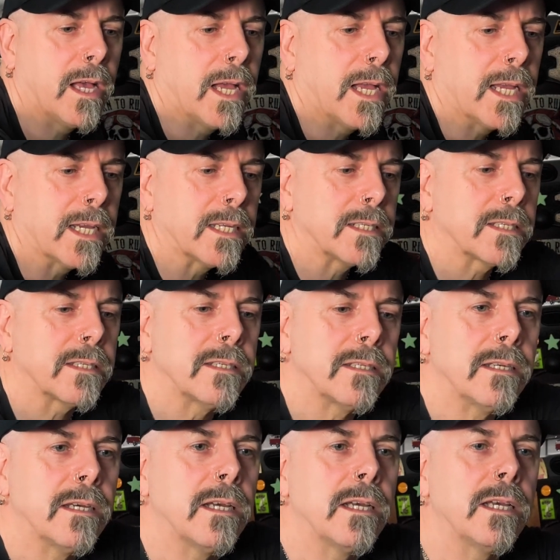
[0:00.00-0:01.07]

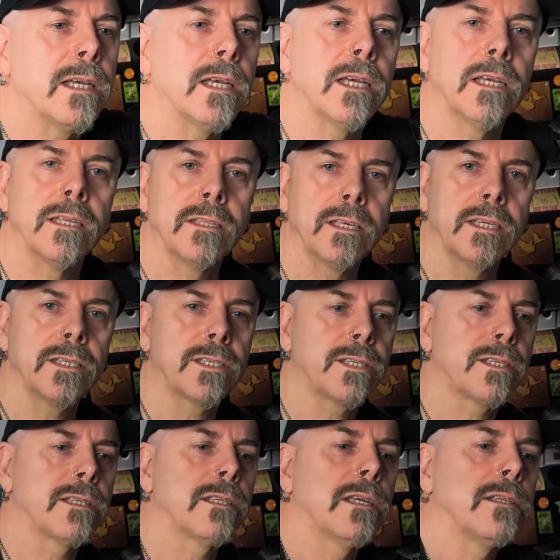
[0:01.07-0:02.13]
and
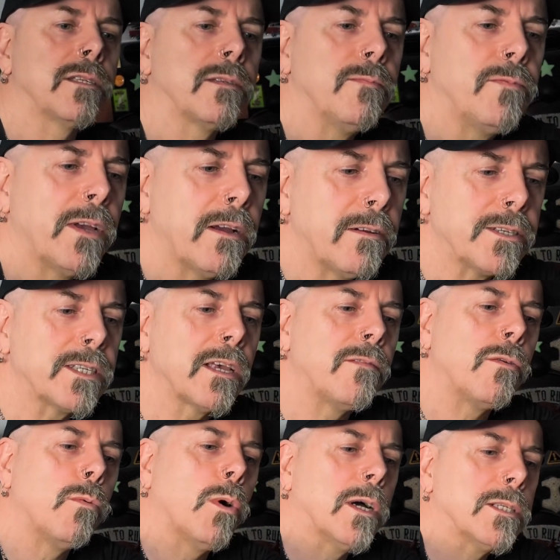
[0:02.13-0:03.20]
this and some various
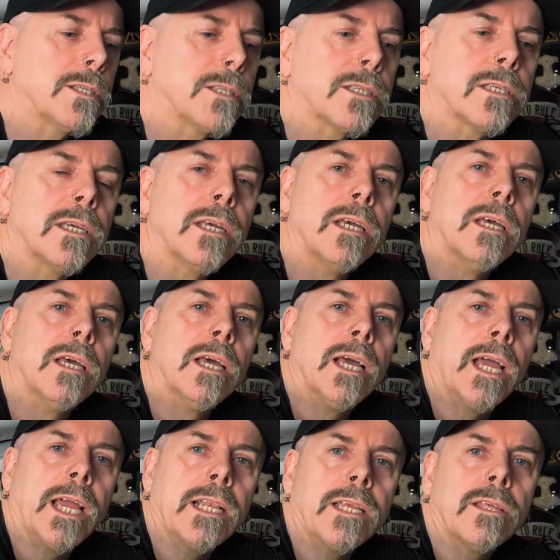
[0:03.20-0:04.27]
other ones.
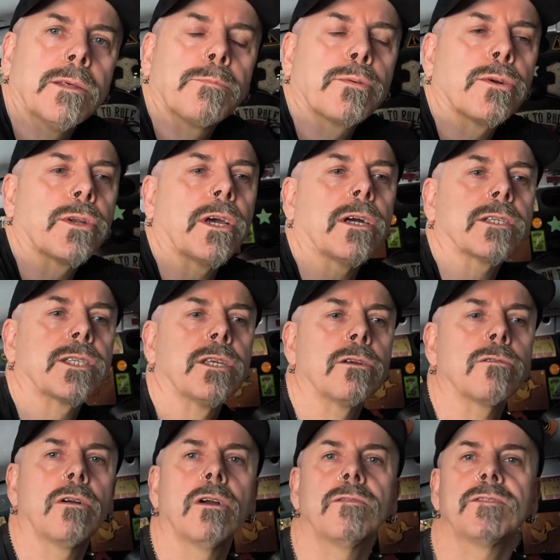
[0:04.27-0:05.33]
Any of the products
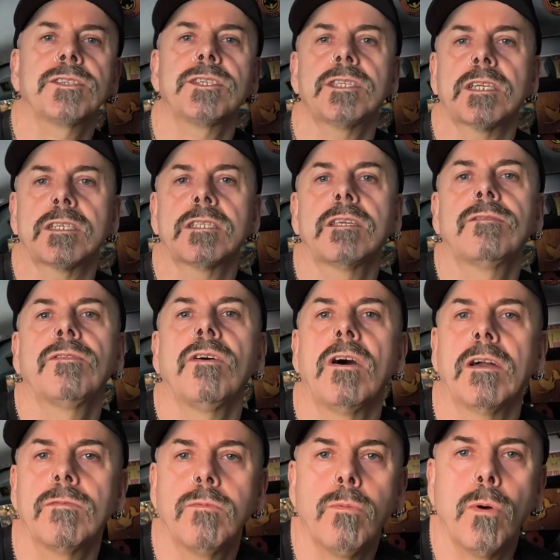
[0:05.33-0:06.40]
that are over
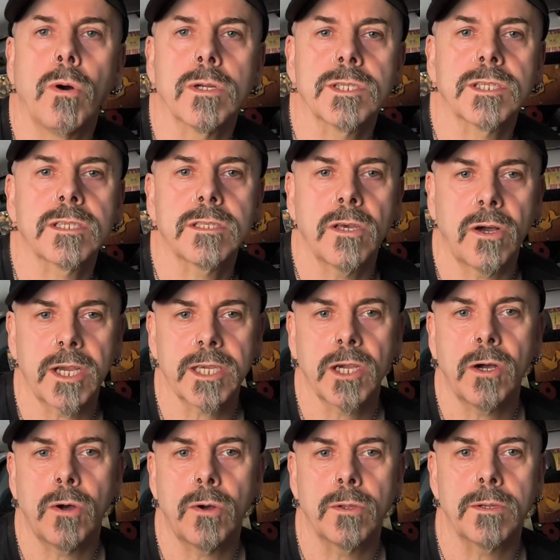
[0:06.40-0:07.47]
65 watts that I
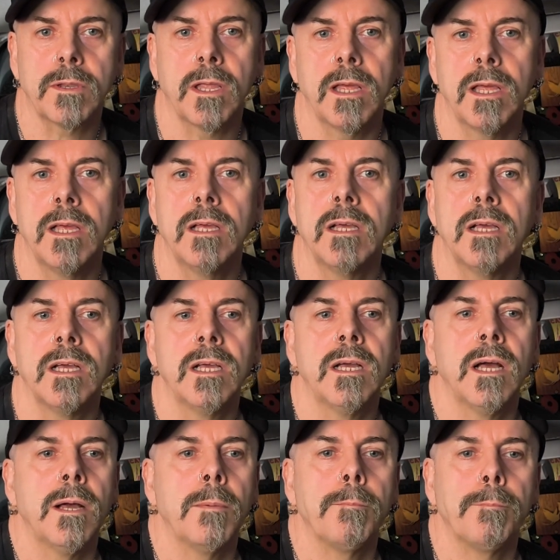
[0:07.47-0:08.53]
can't
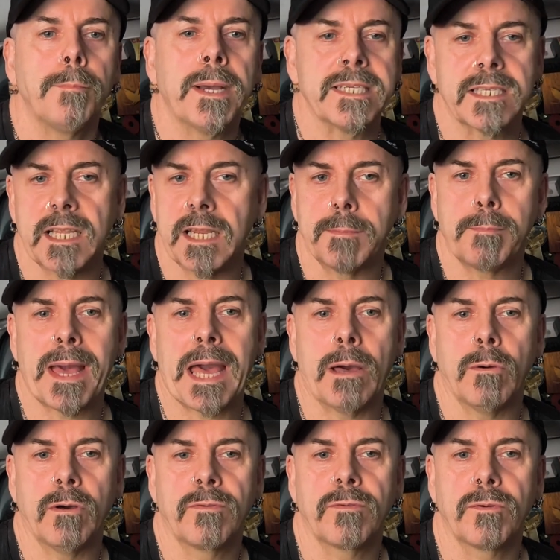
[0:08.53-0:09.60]
basically
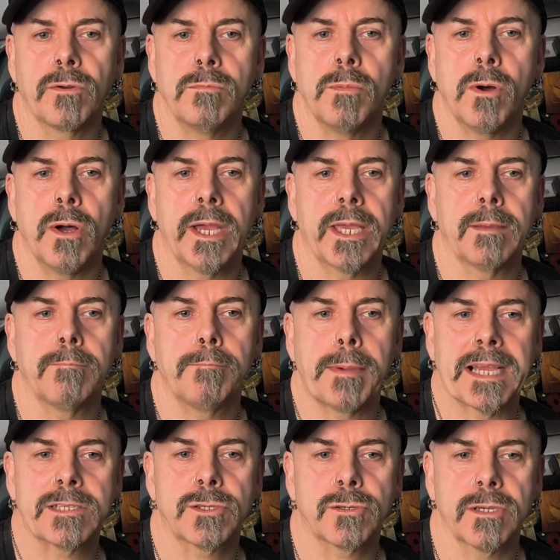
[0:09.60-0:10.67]
power through my
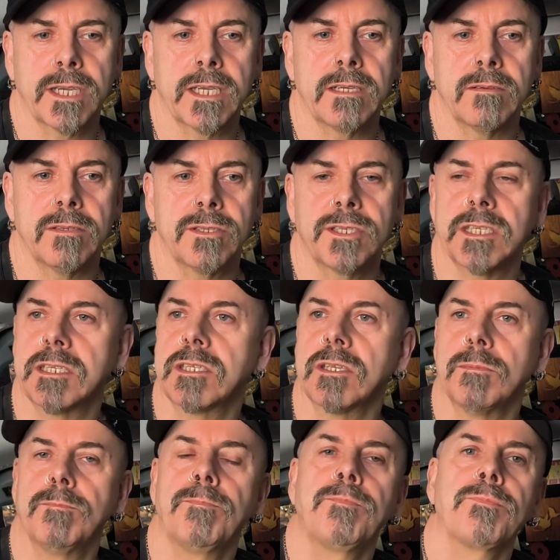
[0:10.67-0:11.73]
battery
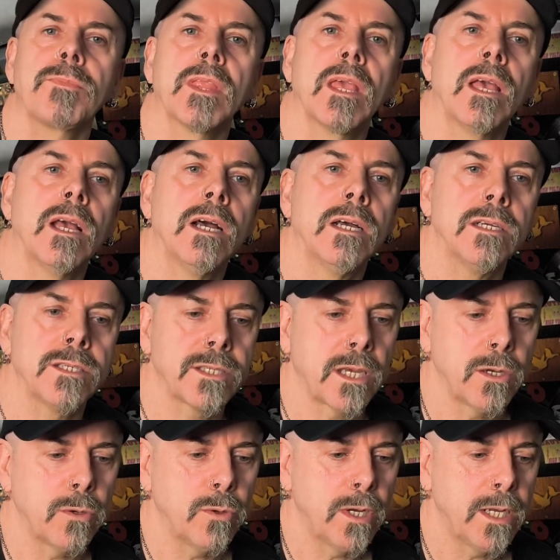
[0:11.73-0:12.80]
system.
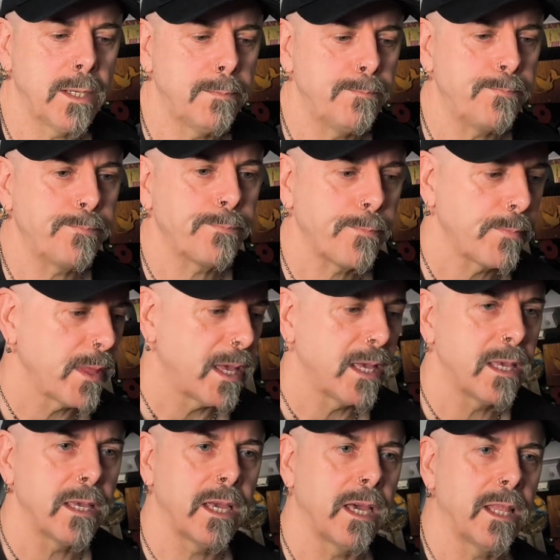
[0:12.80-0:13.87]
So
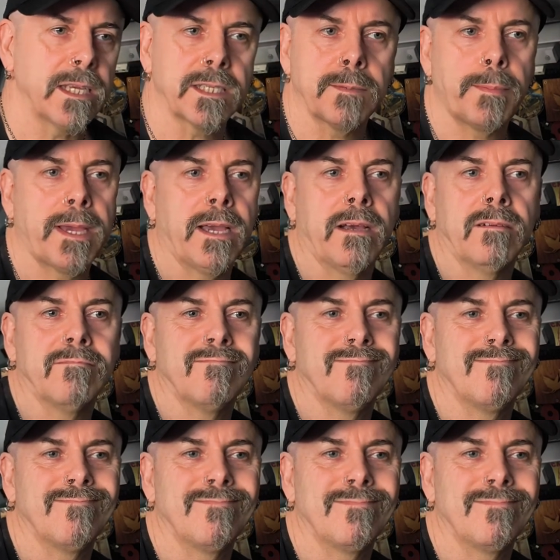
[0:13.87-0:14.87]
yeah, that's about,